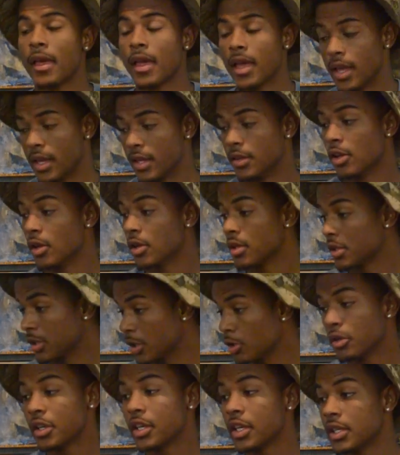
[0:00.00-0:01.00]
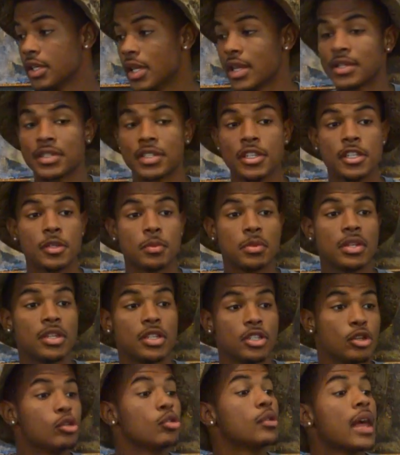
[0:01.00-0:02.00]
And the little kid that sees me
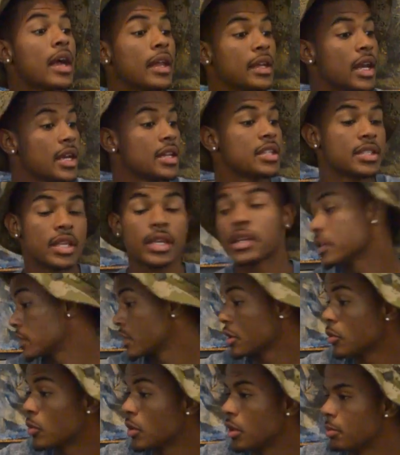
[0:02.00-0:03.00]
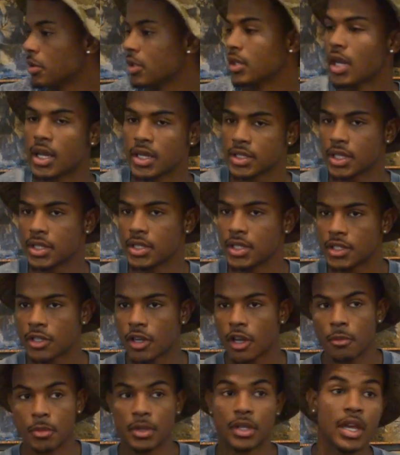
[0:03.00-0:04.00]
do that nice thing is gonna want to be nice because he
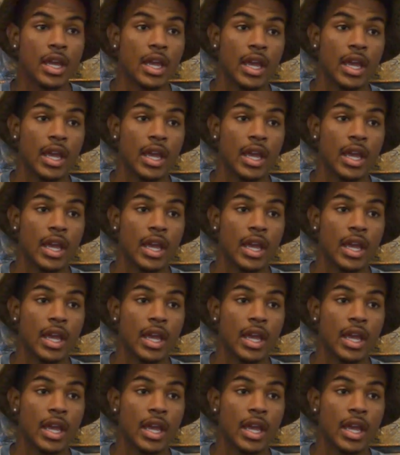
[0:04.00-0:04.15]
saw me,